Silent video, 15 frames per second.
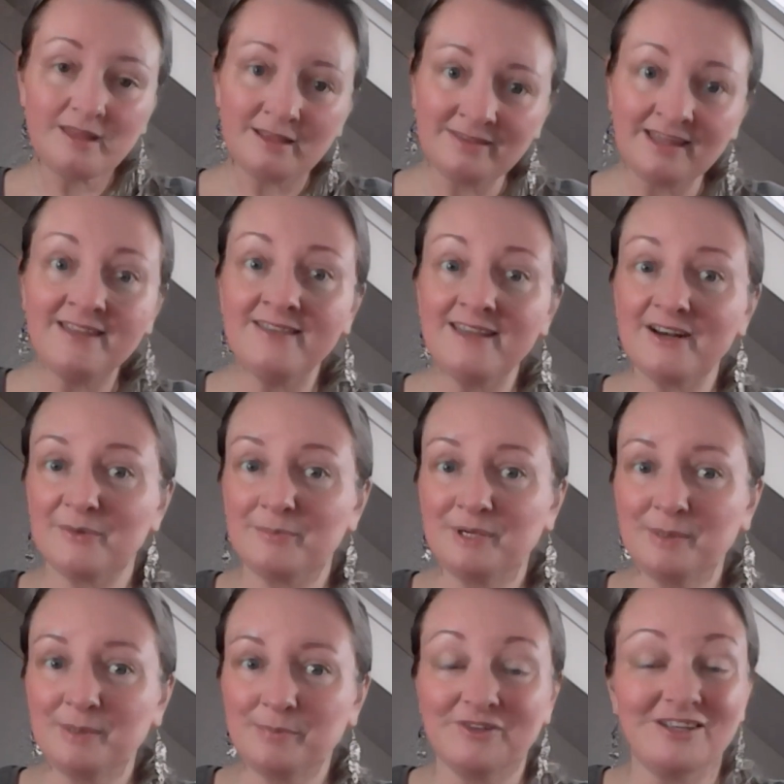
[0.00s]
Then there are the
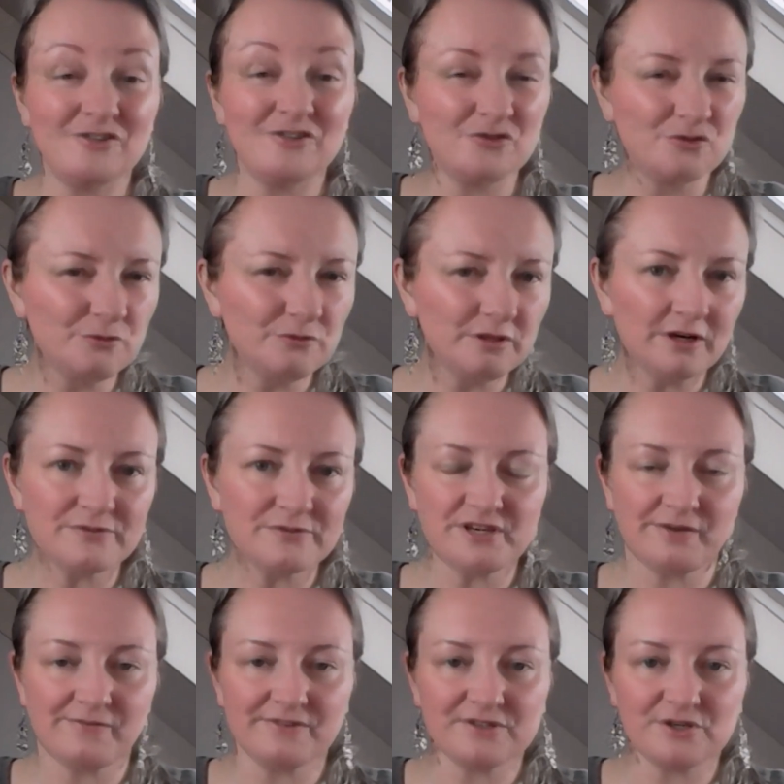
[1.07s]
people that do know
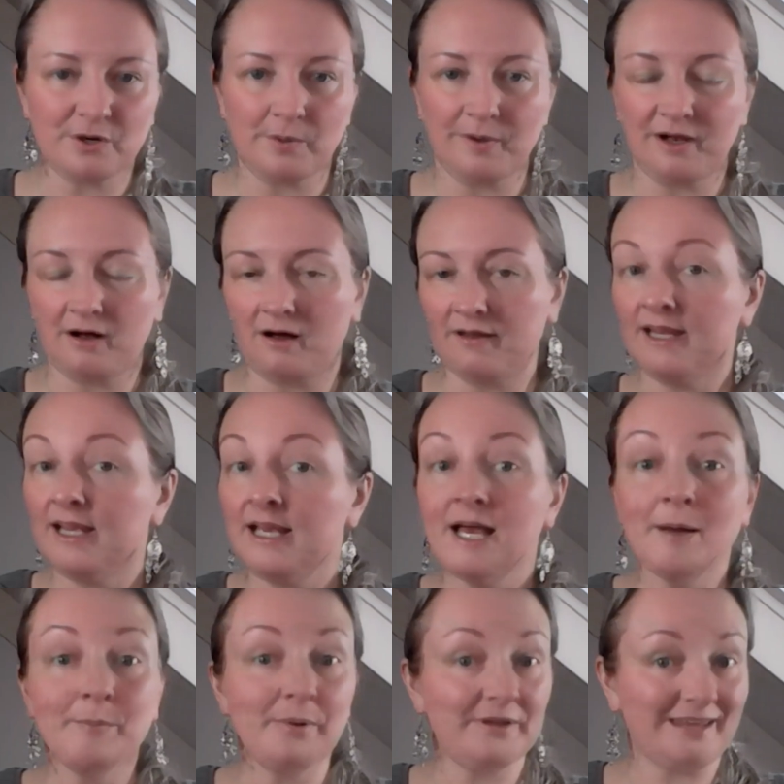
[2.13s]
something's going on,
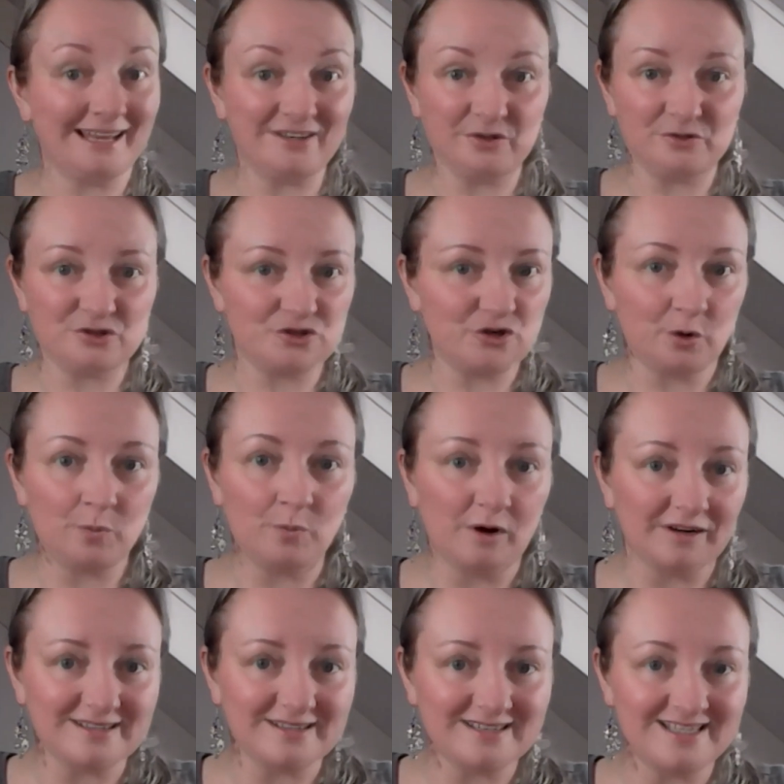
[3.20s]
but they just don't want
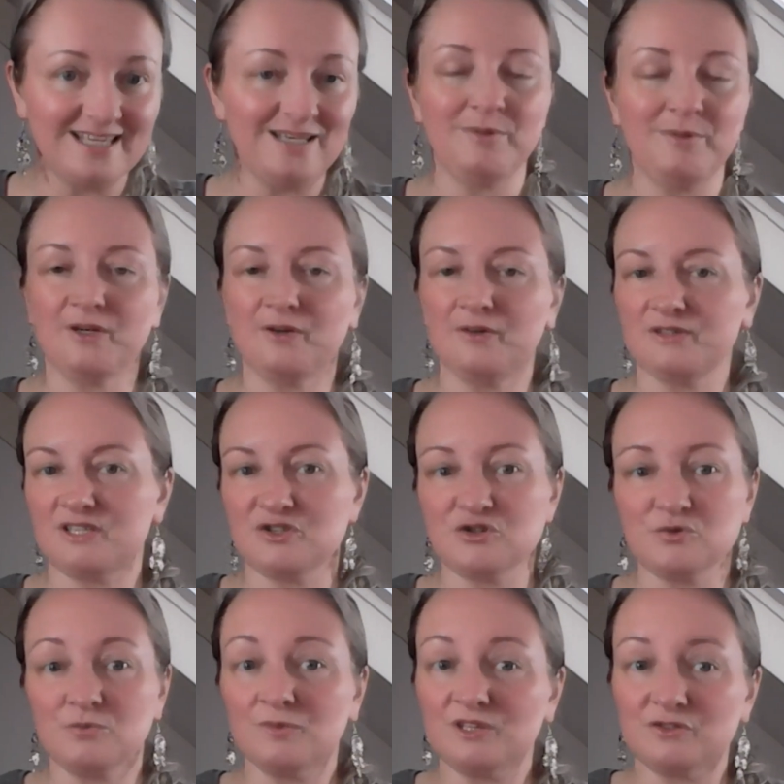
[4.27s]
to see because it's
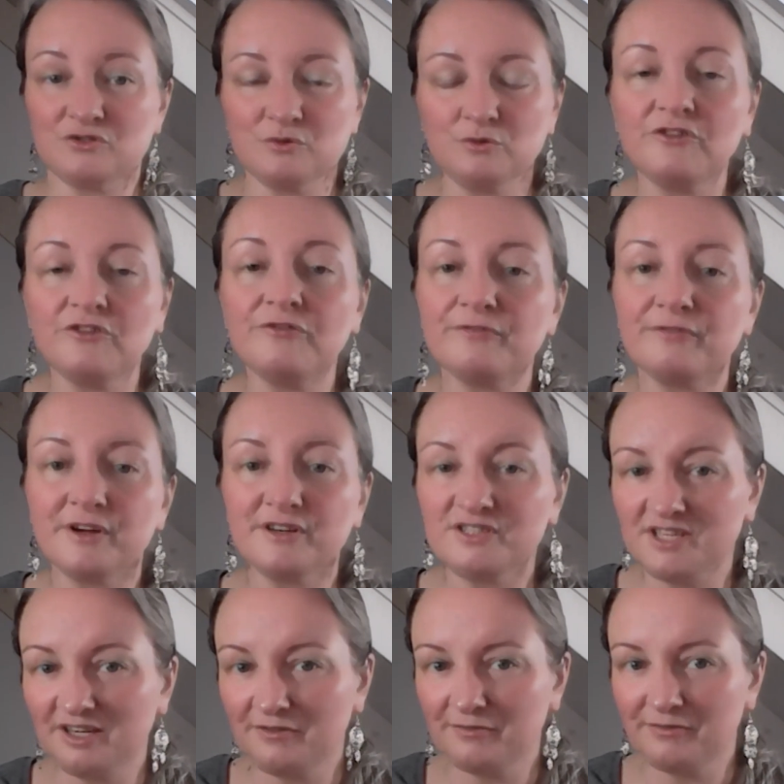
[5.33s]
too
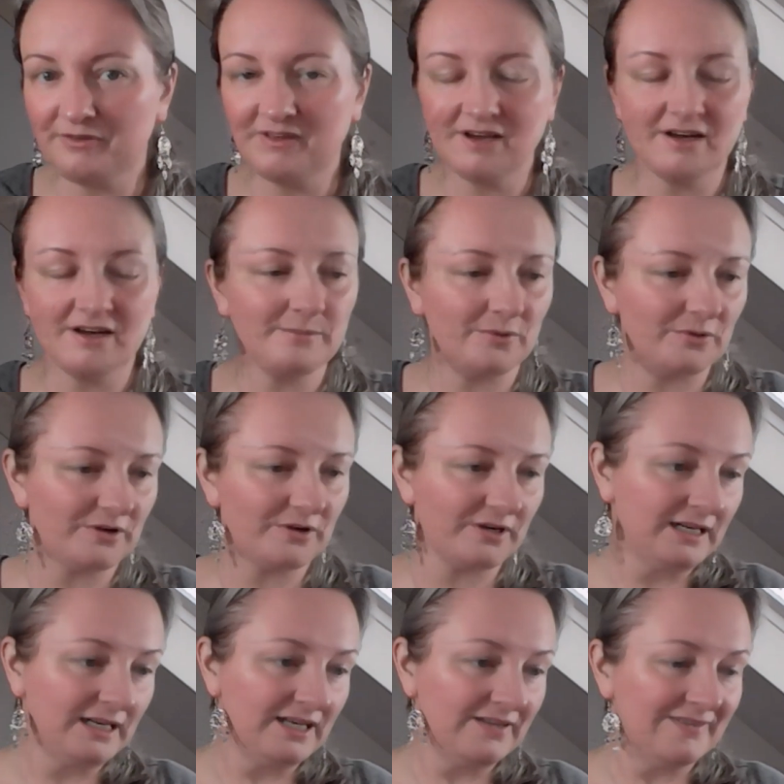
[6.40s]
confronting for them, or
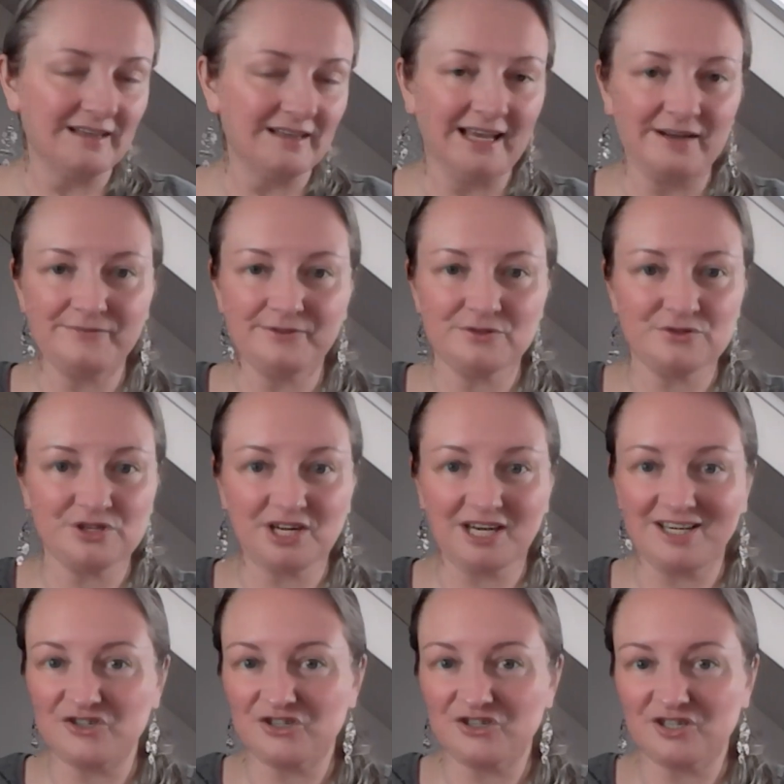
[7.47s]
they'll have to
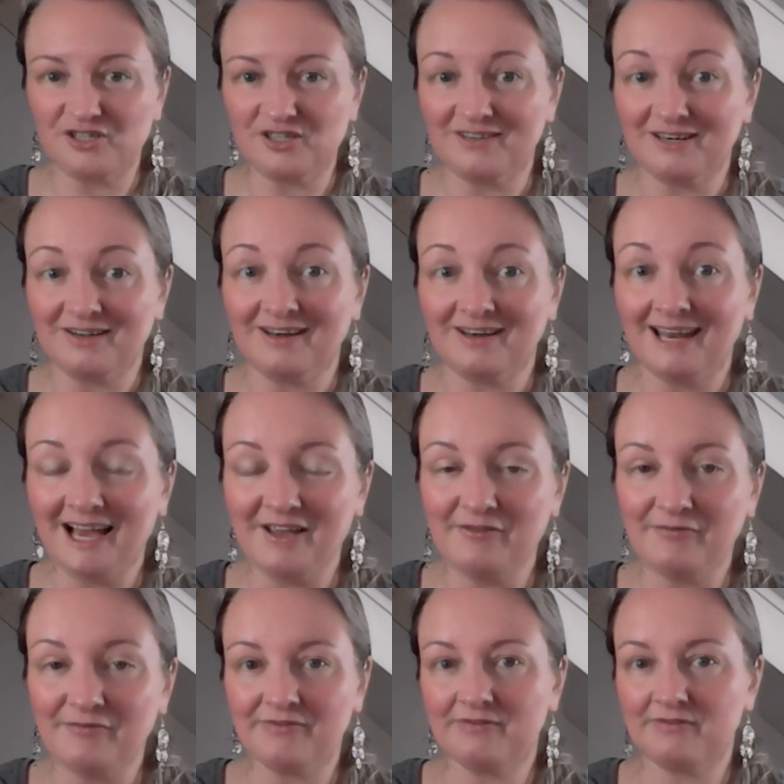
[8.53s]
change their
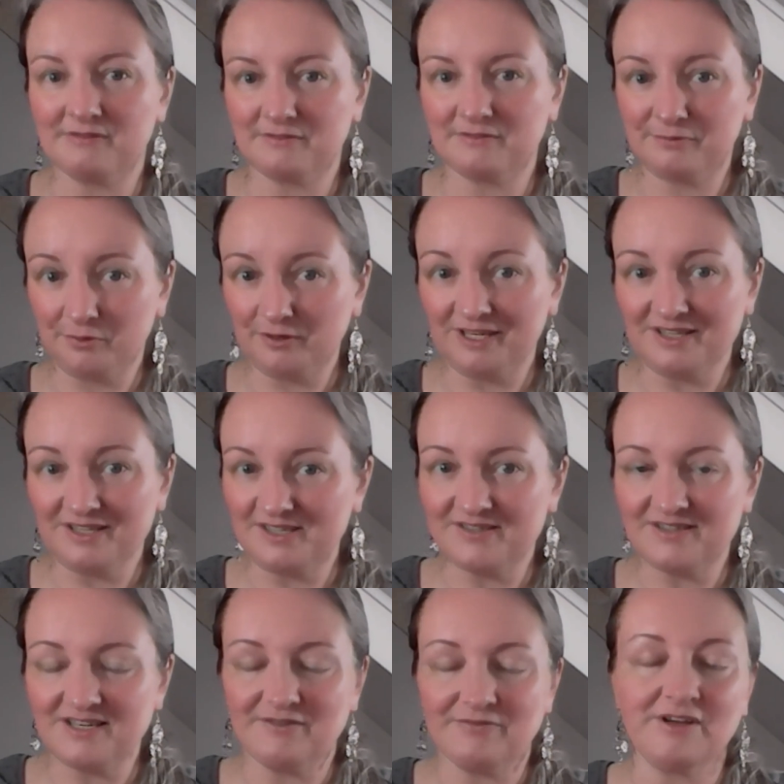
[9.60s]
life. For
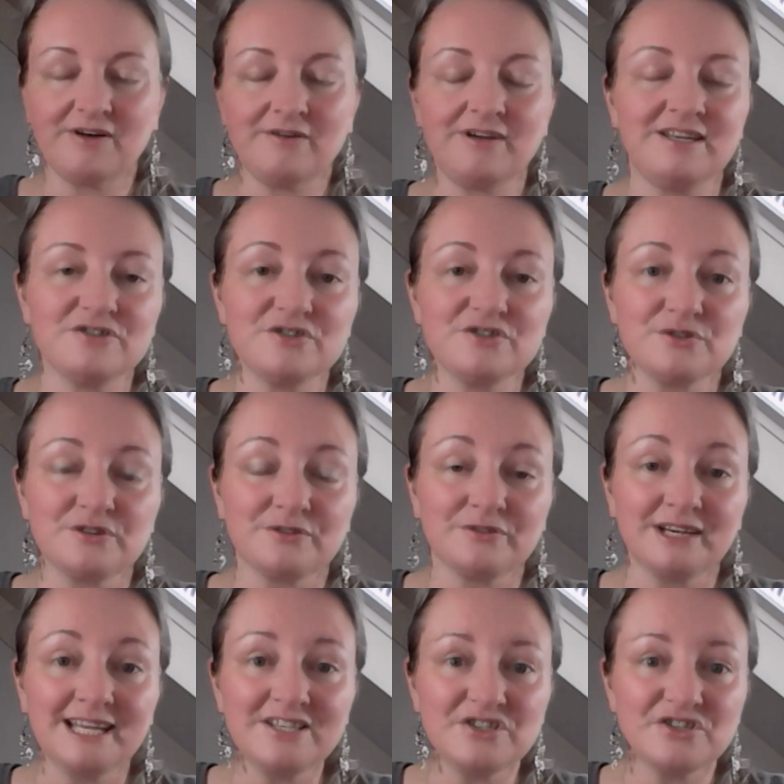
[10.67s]
instance, if they're in a certain
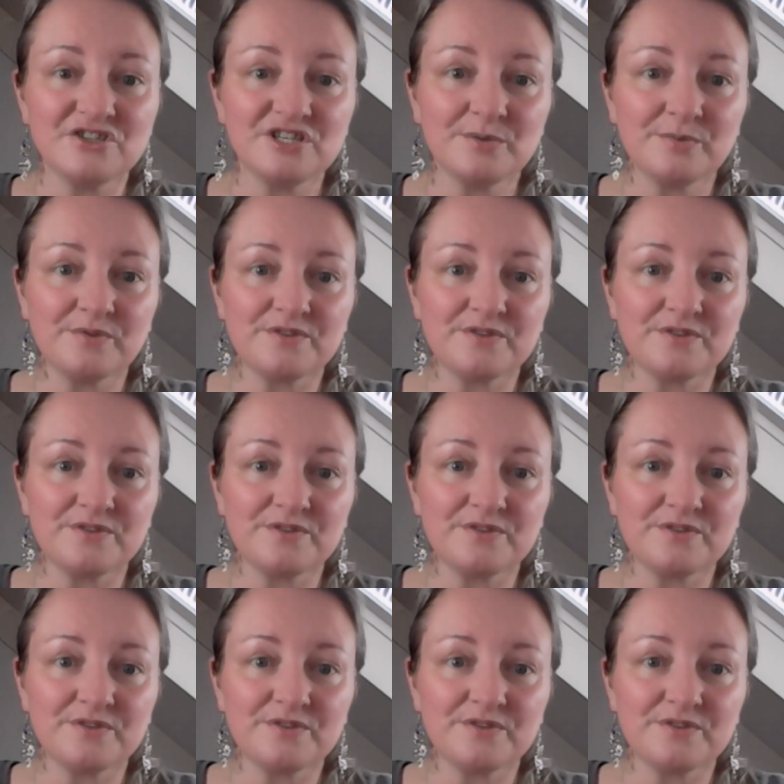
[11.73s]
relationship with